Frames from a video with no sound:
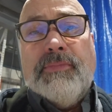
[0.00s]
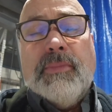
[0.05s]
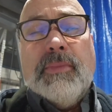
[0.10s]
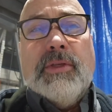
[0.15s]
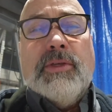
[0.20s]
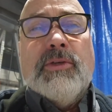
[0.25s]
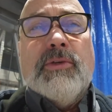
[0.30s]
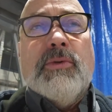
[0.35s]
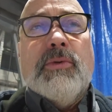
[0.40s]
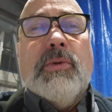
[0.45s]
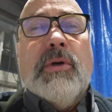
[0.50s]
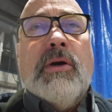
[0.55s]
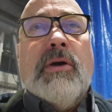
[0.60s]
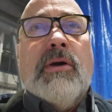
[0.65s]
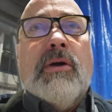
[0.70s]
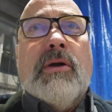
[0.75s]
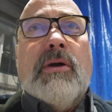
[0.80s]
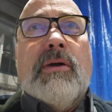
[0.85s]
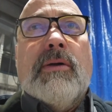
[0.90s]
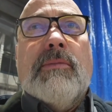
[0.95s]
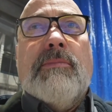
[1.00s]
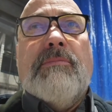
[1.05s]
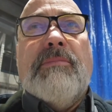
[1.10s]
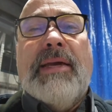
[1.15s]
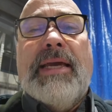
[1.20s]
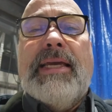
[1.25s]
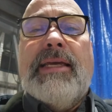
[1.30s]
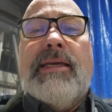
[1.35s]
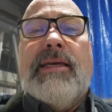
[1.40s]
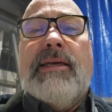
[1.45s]
You are
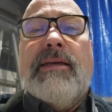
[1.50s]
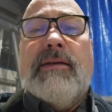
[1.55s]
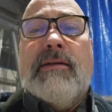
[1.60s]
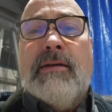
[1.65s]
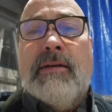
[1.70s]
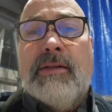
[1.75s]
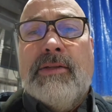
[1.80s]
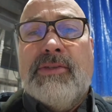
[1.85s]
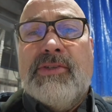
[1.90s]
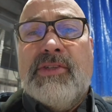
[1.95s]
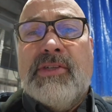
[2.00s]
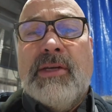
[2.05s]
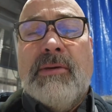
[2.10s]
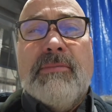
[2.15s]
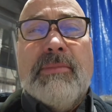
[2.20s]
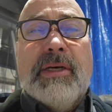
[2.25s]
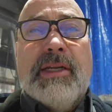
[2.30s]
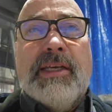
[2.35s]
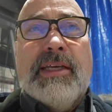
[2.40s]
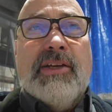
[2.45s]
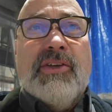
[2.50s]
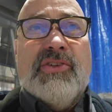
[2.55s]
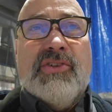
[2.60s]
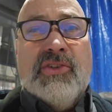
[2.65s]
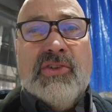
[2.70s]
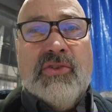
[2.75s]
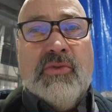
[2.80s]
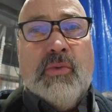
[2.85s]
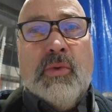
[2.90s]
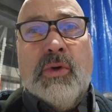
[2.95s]
banking on somebody
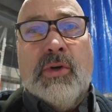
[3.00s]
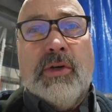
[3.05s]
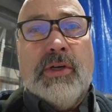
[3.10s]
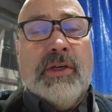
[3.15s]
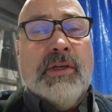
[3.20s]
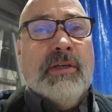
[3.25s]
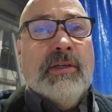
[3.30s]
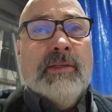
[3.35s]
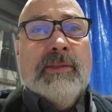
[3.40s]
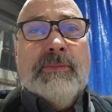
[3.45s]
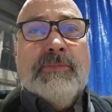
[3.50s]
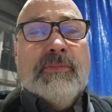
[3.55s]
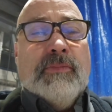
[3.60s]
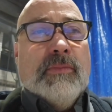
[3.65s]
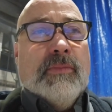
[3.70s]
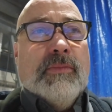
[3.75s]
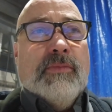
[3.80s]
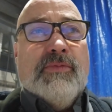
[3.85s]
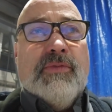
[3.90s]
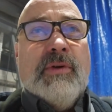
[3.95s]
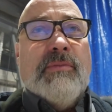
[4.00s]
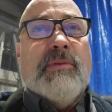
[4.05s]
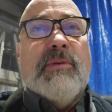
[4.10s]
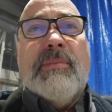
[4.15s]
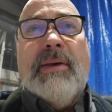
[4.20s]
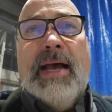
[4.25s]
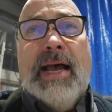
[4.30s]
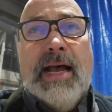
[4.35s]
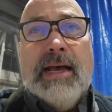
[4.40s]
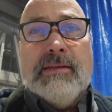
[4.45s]
else's work from the
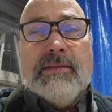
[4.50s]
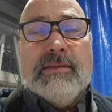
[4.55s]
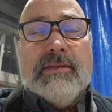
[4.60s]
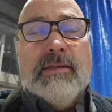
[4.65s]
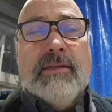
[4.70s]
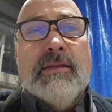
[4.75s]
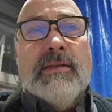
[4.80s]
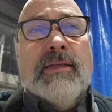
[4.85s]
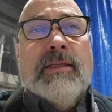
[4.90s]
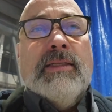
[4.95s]
past.